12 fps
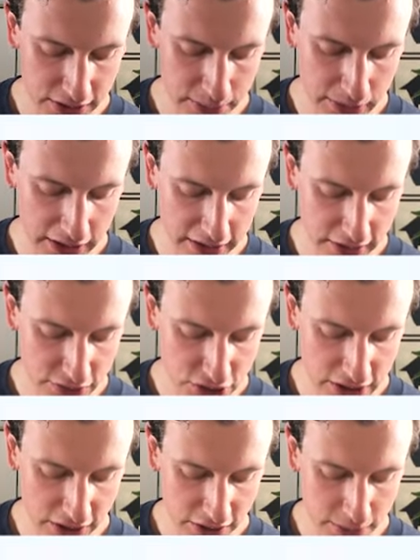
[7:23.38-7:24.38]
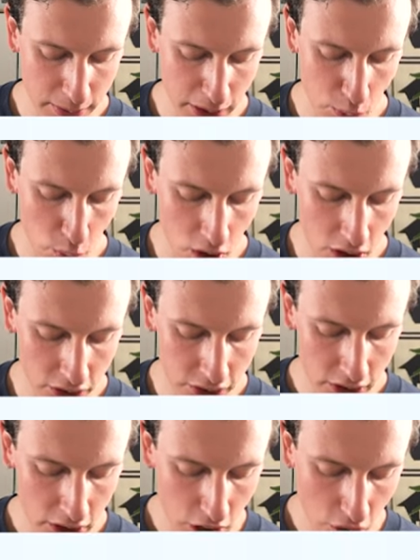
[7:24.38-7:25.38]
on the planet of Sheos by 1,
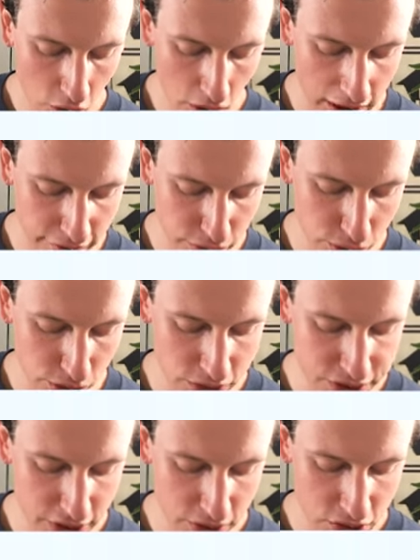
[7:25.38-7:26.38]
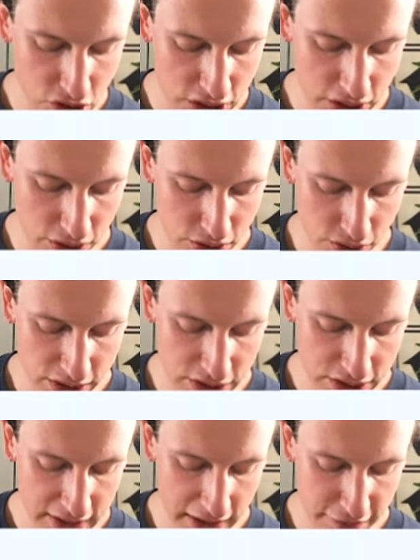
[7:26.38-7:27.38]
or have all zone Sheos
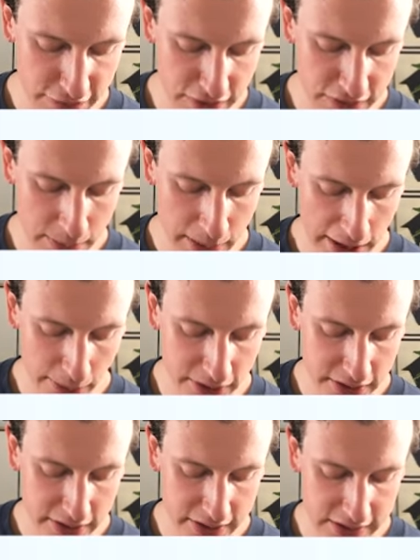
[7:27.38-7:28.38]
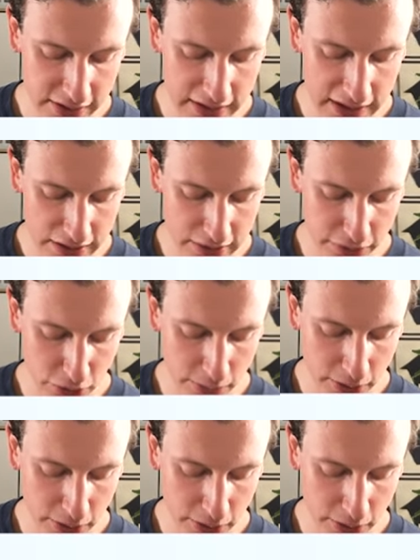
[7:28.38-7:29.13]
creatures gain 50 power until the end of your